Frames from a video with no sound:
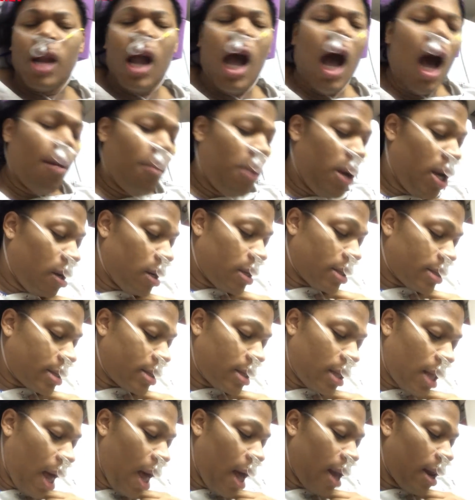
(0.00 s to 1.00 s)
I'm here to
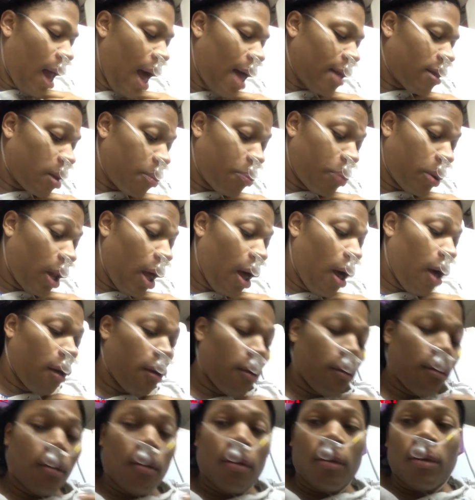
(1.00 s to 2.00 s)
slay, not to play.